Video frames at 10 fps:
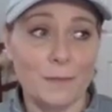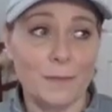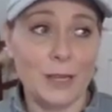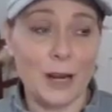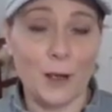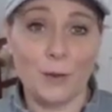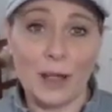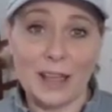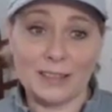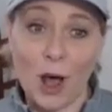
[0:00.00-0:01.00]
you know,
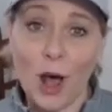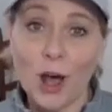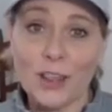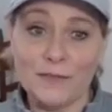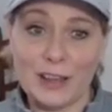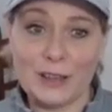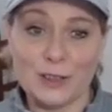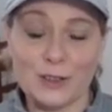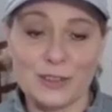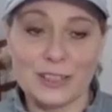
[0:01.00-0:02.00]
as all the
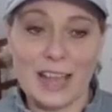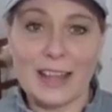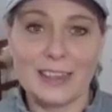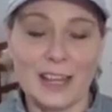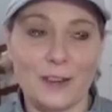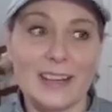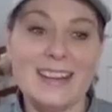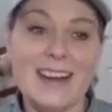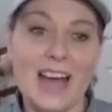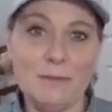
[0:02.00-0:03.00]
vendors got there the
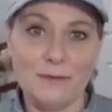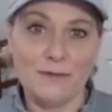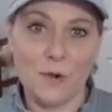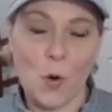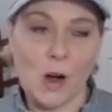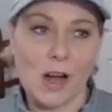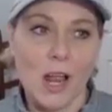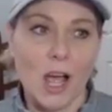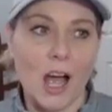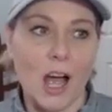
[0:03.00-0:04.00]
night before,
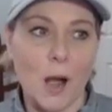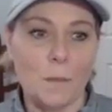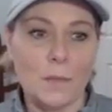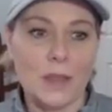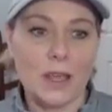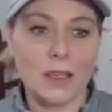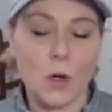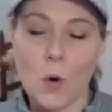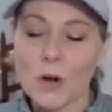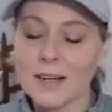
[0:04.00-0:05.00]

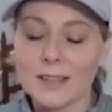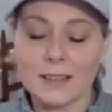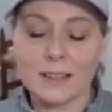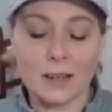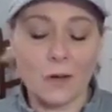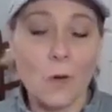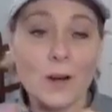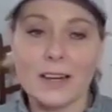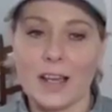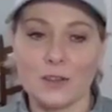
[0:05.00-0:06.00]
the
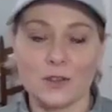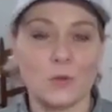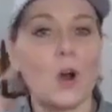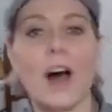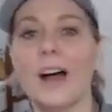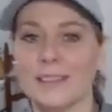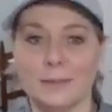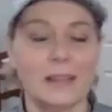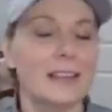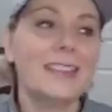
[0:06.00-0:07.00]
organizers were awesome.
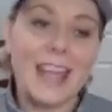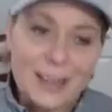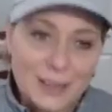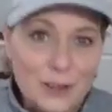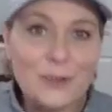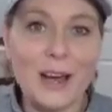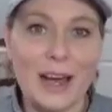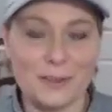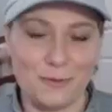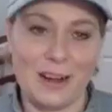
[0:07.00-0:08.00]
Like, they knew how
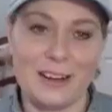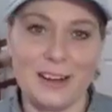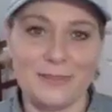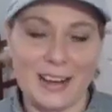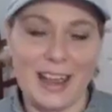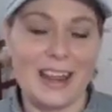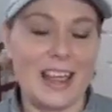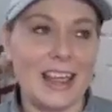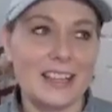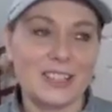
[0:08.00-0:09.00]
to run an event.
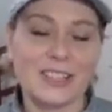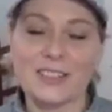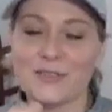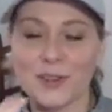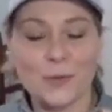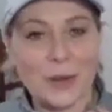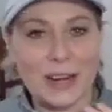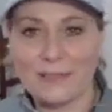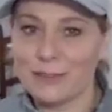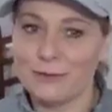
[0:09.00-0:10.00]
It's just for
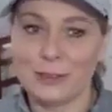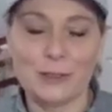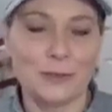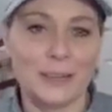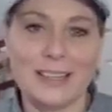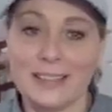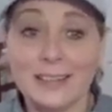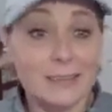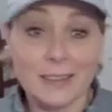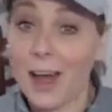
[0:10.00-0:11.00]
whatever fluke
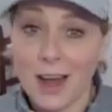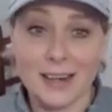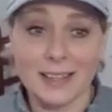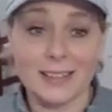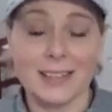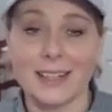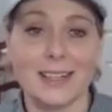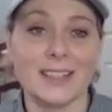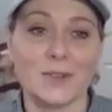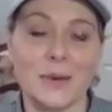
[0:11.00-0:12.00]
reason, the audience
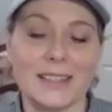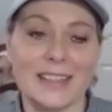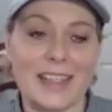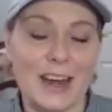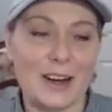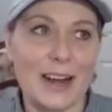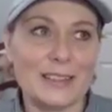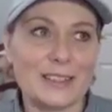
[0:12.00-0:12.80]
attendance wasn't there. And